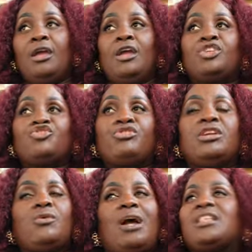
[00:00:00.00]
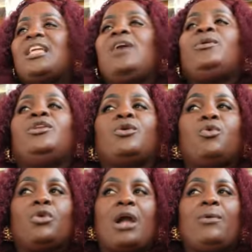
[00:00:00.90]
Three quarter we no
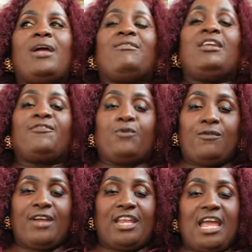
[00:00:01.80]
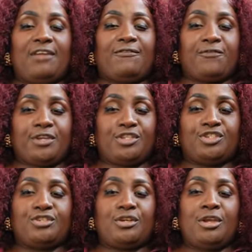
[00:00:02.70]
cook and we have leftover in our fridge.
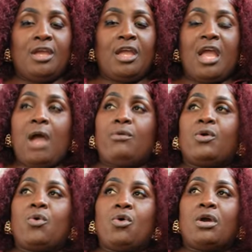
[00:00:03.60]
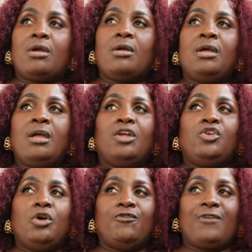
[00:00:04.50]
I will cook
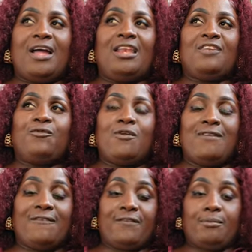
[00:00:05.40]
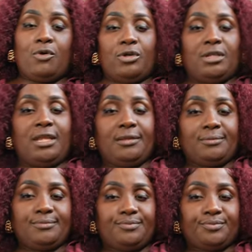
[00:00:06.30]
enough and leftover for Monday
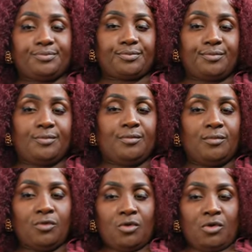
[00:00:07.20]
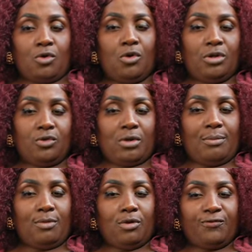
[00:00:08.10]
only know
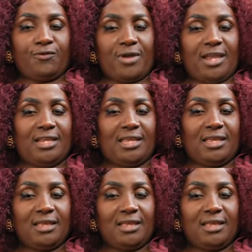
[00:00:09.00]
about Friday.